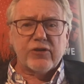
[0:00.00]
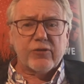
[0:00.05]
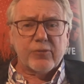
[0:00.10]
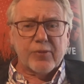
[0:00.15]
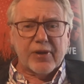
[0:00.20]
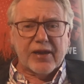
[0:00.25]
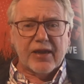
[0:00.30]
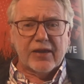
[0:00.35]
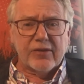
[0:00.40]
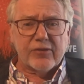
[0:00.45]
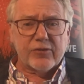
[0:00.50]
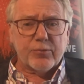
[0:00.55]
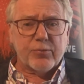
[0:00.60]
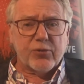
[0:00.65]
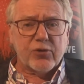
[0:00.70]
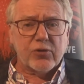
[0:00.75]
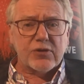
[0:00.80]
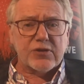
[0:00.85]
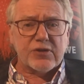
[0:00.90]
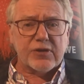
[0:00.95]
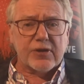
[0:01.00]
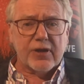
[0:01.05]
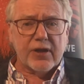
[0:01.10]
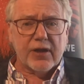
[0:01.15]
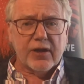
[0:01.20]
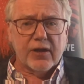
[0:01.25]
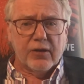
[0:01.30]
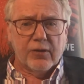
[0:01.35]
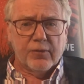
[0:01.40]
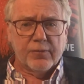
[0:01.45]
of them against
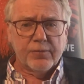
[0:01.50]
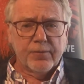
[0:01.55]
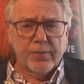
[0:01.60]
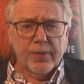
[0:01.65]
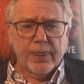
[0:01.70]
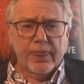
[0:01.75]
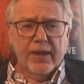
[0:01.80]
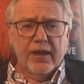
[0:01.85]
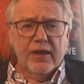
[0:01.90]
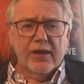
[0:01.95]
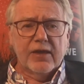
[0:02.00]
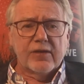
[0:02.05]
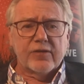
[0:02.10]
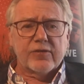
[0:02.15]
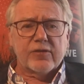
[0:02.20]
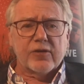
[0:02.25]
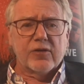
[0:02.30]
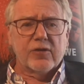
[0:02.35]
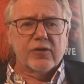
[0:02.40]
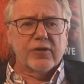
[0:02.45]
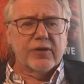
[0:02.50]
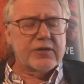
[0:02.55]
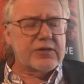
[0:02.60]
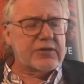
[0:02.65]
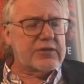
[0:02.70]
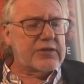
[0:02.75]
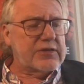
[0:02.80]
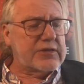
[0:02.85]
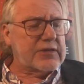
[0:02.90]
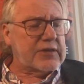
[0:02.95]
personnel. And so
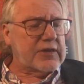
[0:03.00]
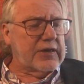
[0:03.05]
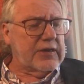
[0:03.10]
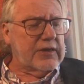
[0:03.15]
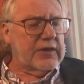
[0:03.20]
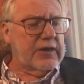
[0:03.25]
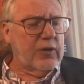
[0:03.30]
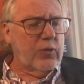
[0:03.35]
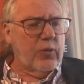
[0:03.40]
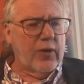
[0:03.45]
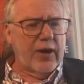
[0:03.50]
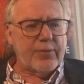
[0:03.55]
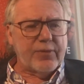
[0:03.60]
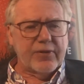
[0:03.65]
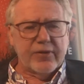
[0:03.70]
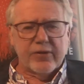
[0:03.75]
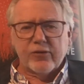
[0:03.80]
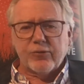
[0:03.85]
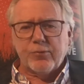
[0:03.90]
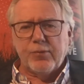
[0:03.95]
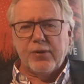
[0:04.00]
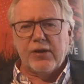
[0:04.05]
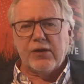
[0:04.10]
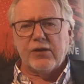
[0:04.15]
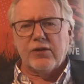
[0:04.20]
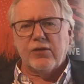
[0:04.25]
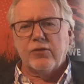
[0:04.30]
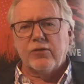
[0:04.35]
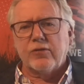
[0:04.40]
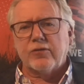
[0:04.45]
this is a weapon that's being
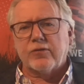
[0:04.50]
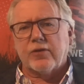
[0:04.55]
used